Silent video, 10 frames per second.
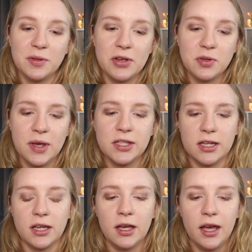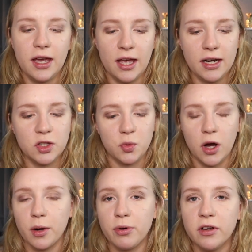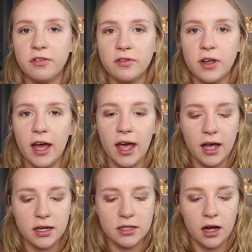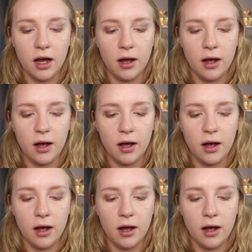it smells amazing. And it's waterproof, and